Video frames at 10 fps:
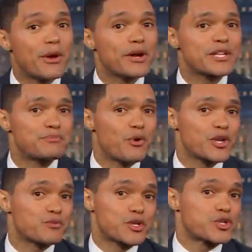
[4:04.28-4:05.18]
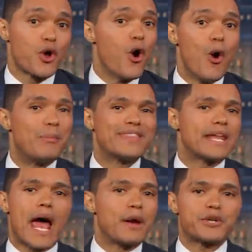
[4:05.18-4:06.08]
America's borders were so open
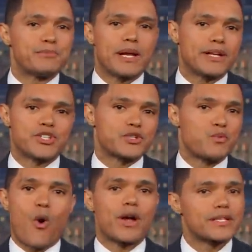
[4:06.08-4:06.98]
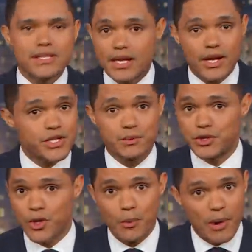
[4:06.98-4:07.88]
that Irish men could just walk into the country
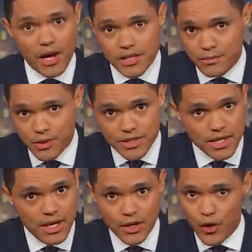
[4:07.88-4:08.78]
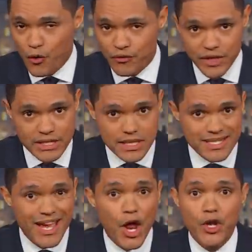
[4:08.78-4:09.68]
with no passports, no
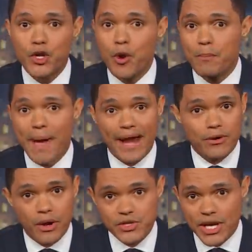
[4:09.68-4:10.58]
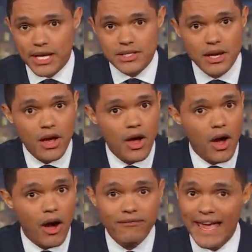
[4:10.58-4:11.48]
visas, no background checks
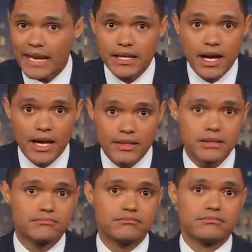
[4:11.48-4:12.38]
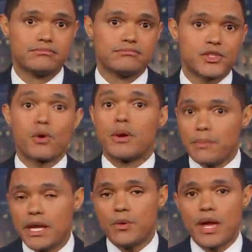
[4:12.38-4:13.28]
of any kind. So in
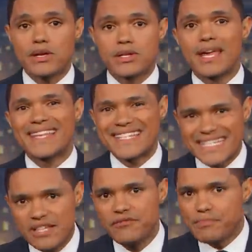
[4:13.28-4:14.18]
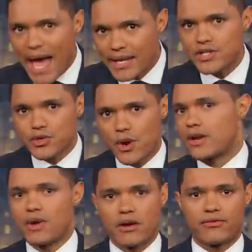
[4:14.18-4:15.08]
many ways, Steve Bannon's
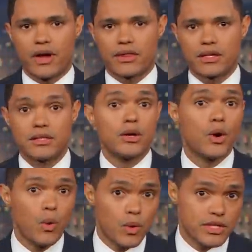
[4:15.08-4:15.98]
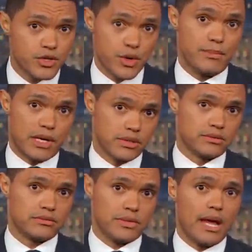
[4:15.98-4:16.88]
great-grandfather was a dreamer.
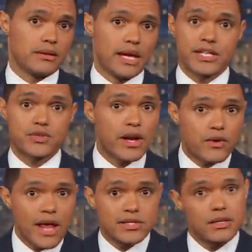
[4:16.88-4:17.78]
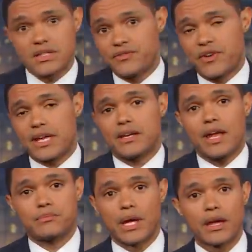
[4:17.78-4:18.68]
Yeah, and his great-grandson is a
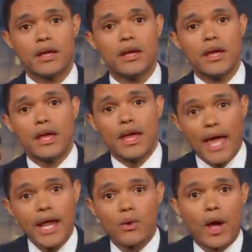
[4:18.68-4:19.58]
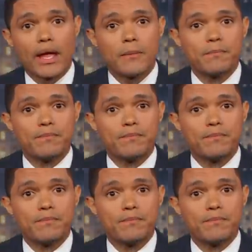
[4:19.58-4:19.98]
nightmare. Anyway,